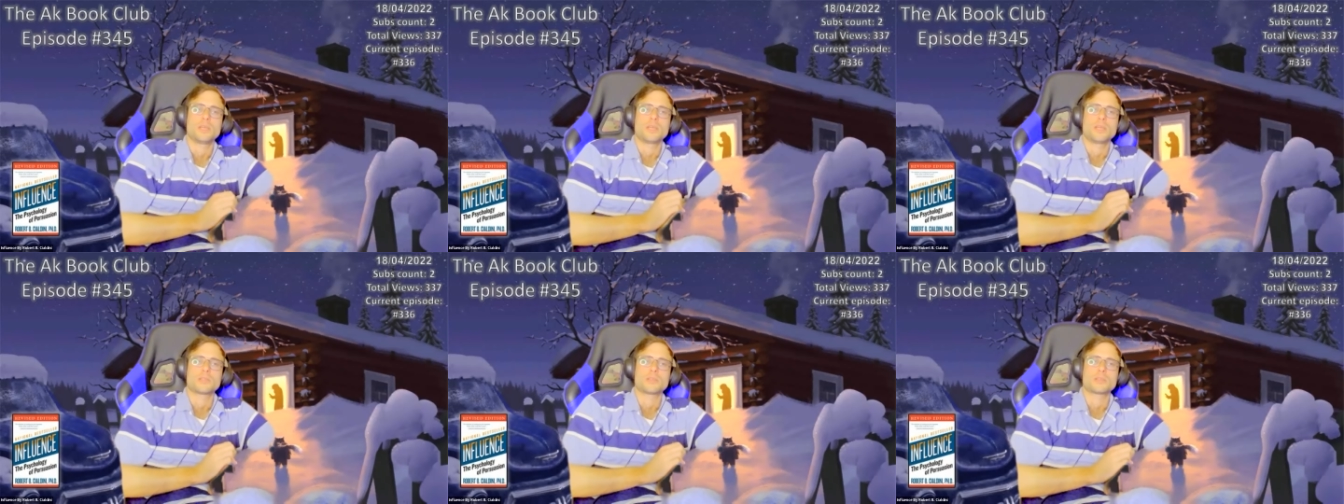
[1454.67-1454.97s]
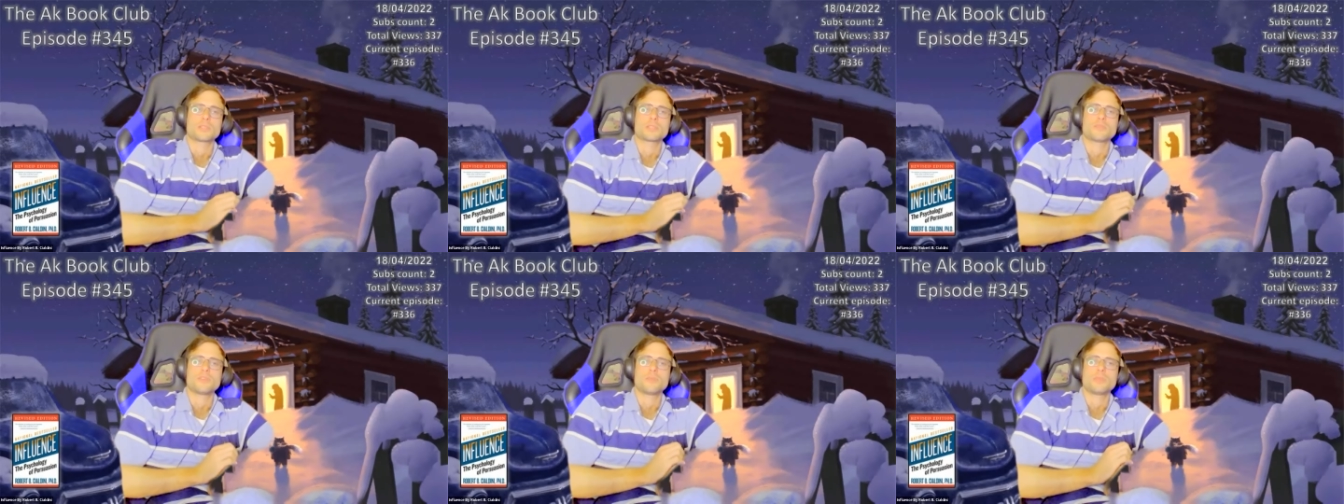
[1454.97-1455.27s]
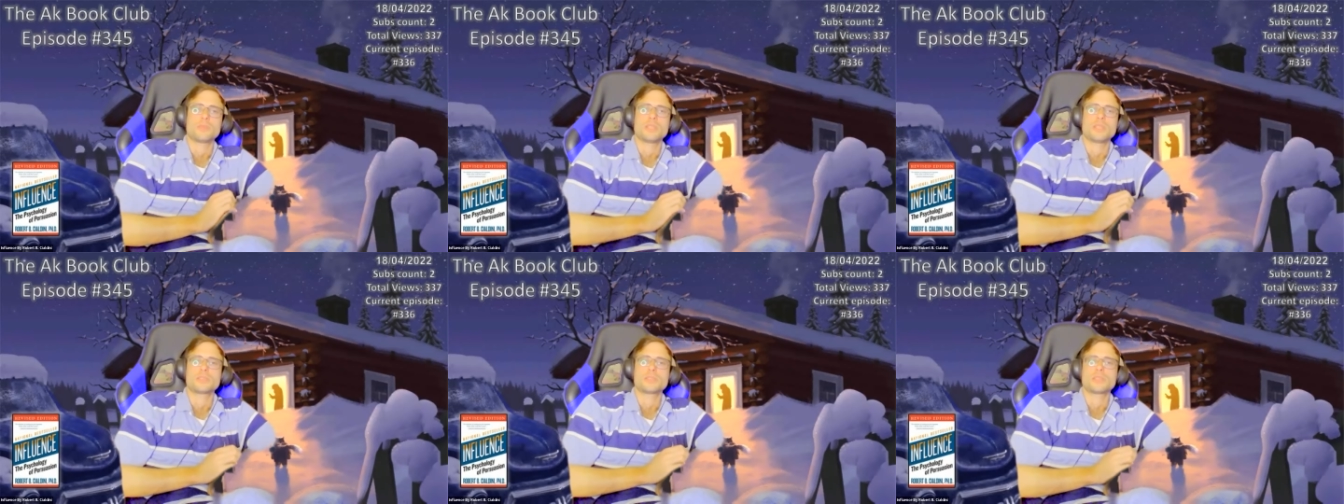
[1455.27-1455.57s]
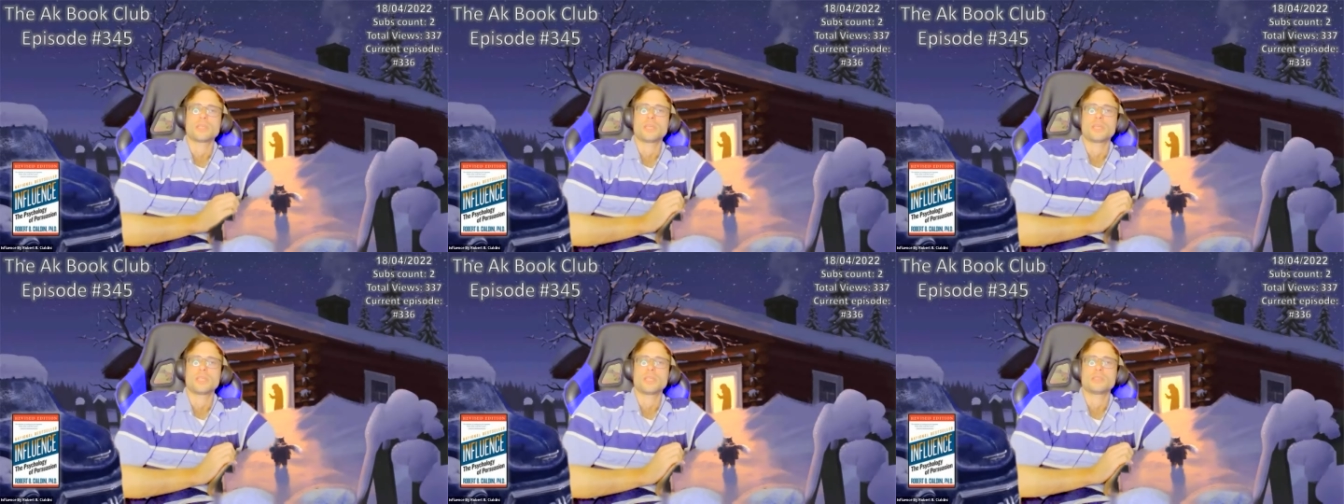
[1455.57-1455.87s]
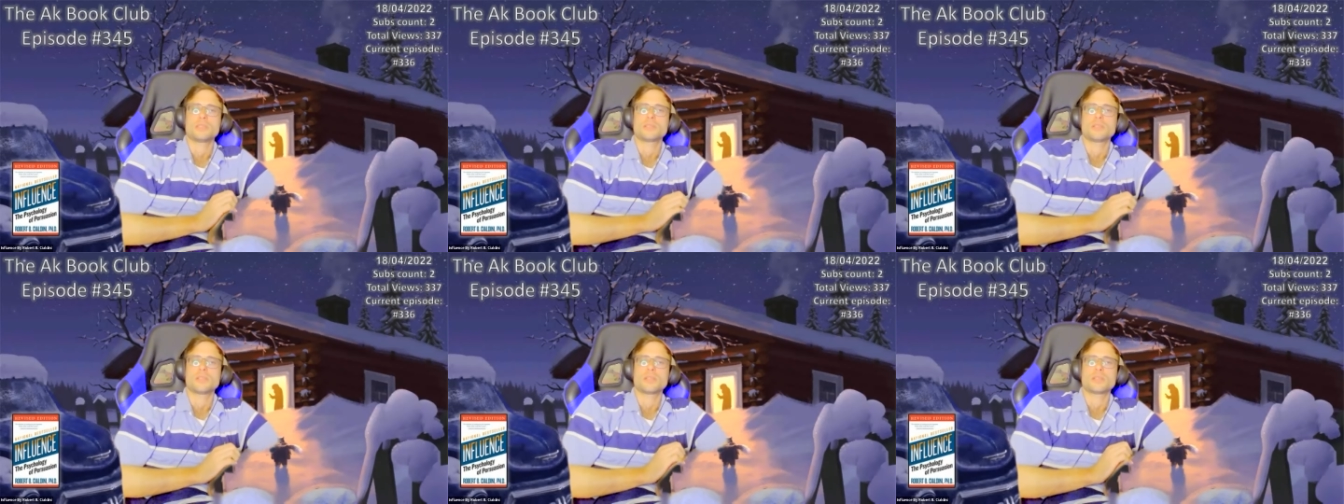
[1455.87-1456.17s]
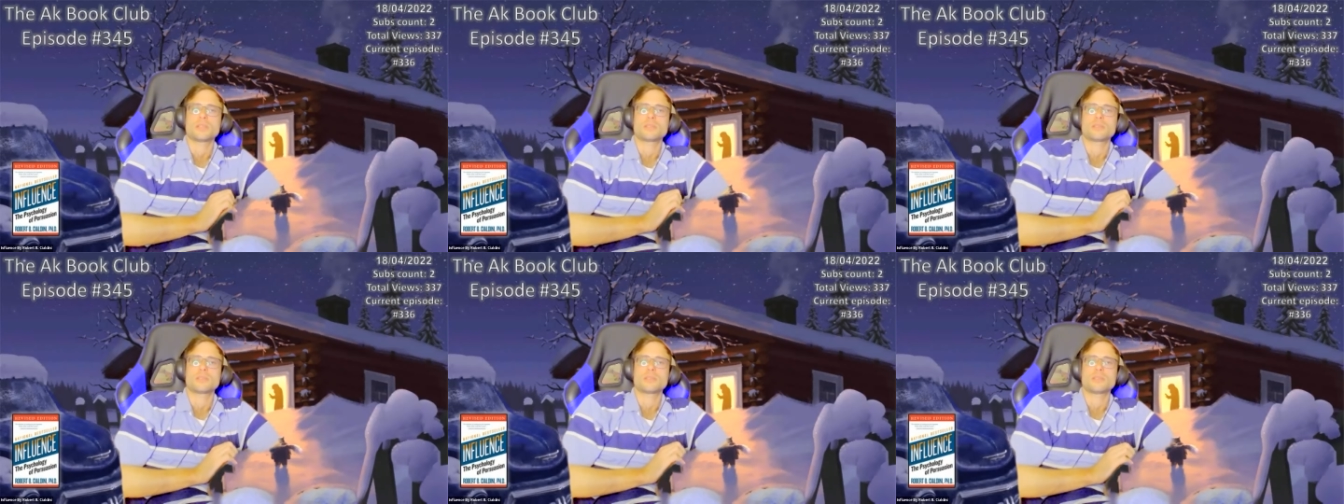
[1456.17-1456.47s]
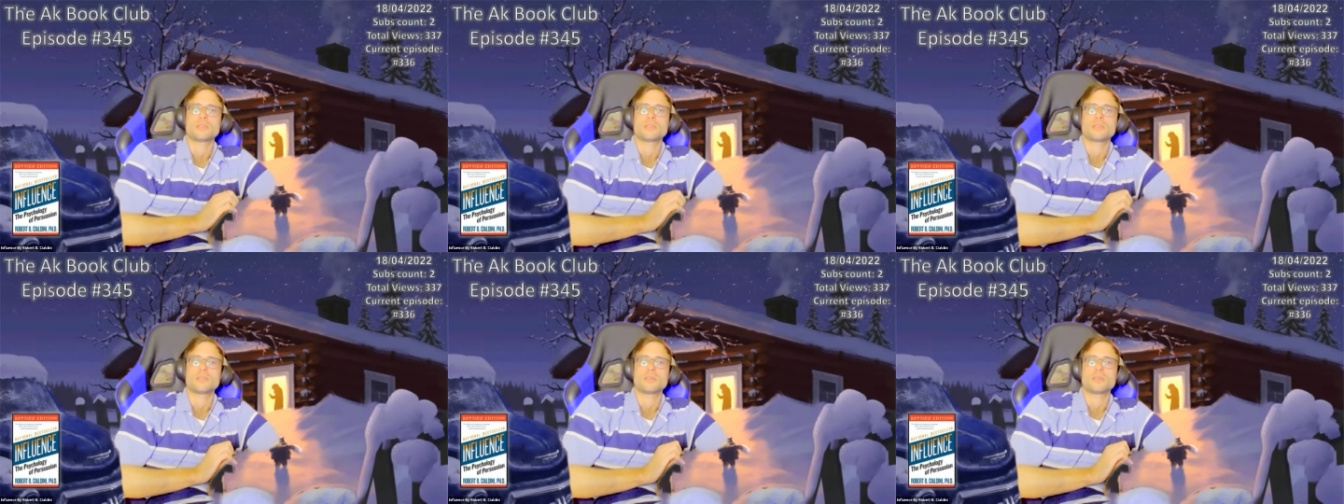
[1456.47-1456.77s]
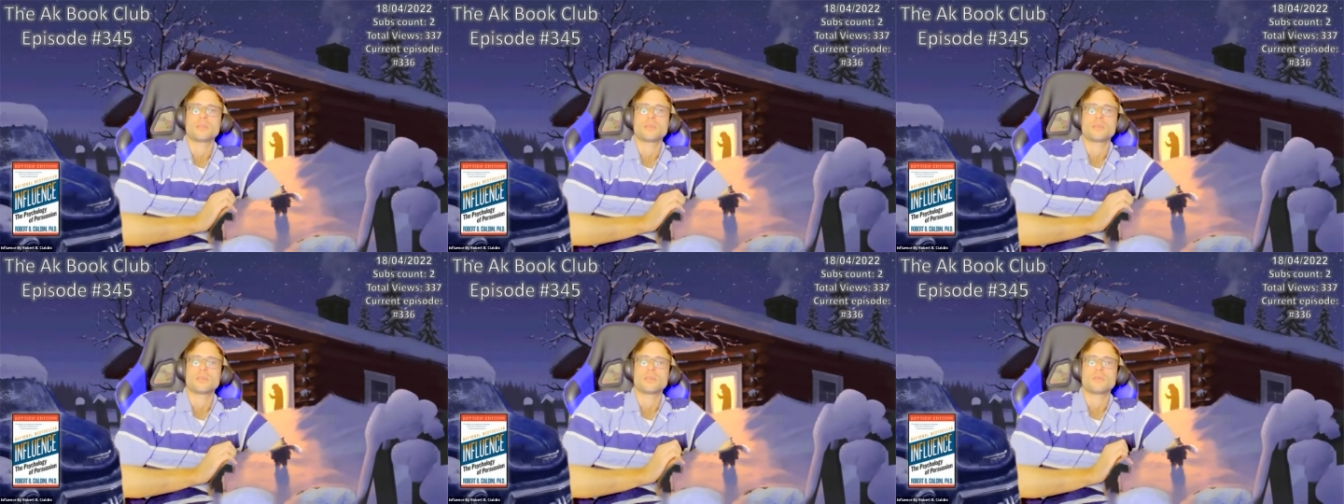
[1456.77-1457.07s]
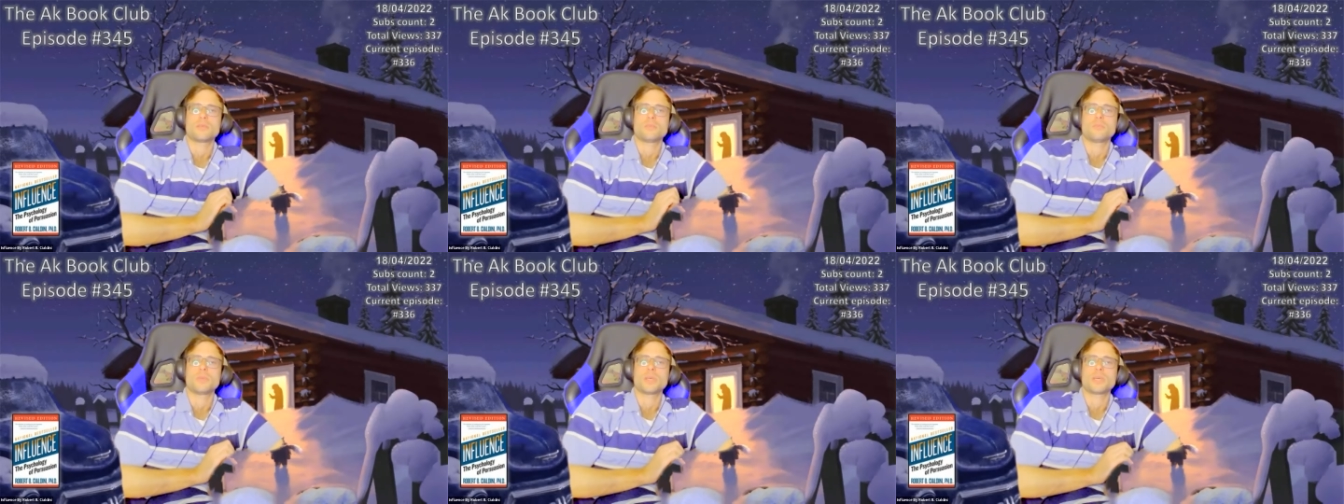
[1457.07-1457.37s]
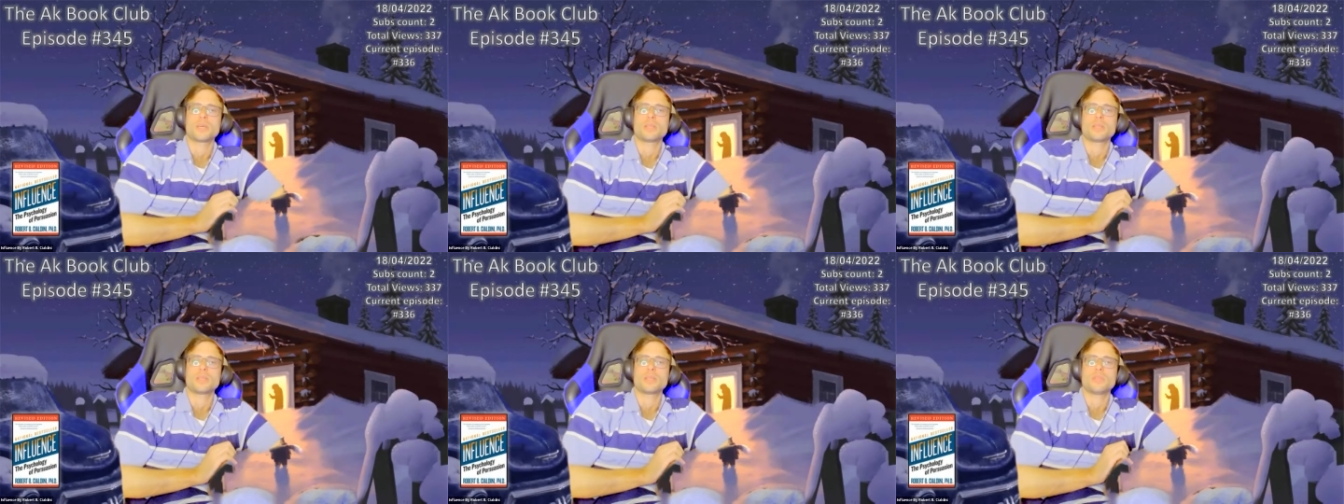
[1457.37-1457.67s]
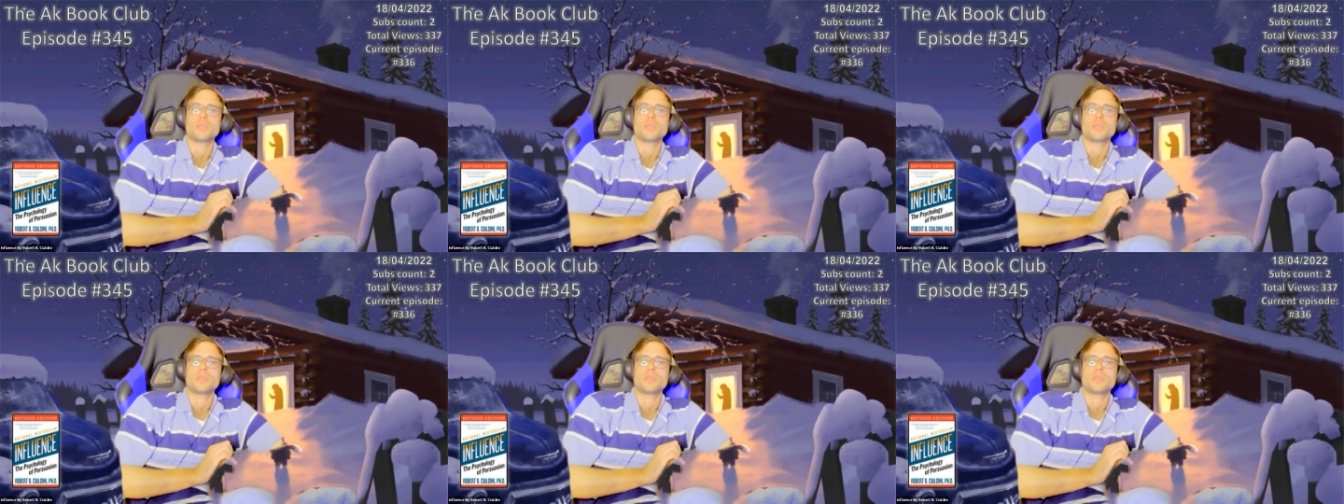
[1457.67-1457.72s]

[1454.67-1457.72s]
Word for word: those families did not merely